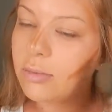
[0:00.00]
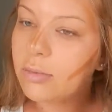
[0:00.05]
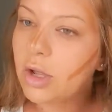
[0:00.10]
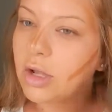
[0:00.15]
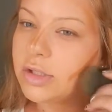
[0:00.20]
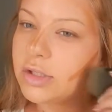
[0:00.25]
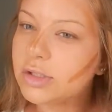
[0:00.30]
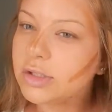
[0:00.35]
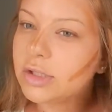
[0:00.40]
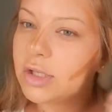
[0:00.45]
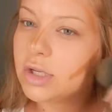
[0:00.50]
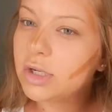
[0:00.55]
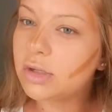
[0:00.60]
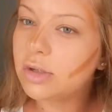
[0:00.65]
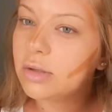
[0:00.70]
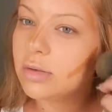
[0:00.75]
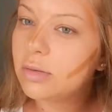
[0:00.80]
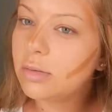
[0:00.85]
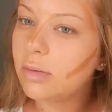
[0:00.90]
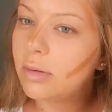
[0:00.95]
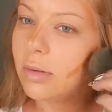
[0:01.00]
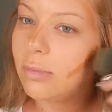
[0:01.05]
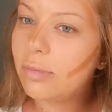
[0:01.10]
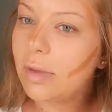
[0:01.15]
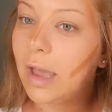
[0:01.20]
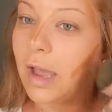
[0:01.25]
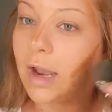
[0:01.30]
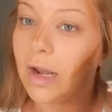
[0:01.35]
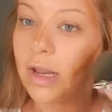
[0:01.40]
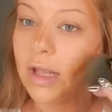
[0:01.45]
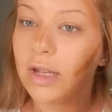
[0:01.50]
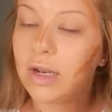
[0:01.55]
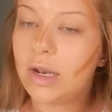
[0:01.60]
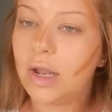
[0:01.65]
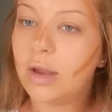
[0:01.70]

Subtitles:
not just gonna pat it,